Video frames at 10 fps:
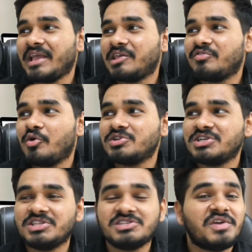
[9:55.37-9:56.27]
Okay, thank
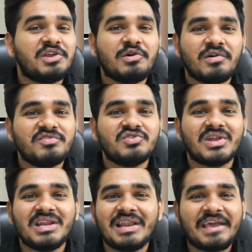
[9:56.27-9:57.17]
you for watching this
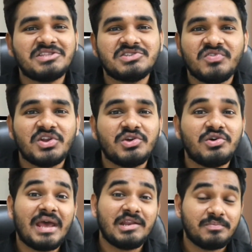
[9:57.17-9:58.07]
video. If you really like
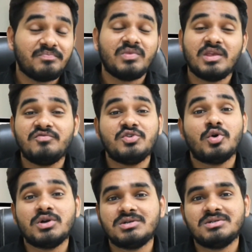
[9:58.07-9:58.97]
this video and
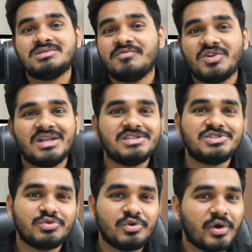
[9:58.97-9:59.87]
If you want
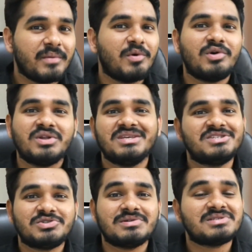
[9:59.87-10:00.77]
someone else to know
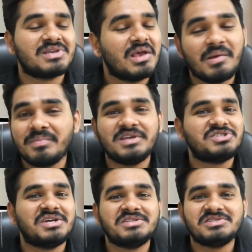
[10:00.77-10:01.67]
about these tools,
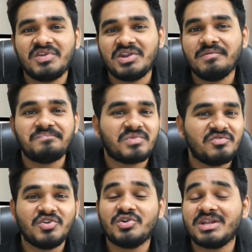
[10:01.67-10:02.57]
please share this video.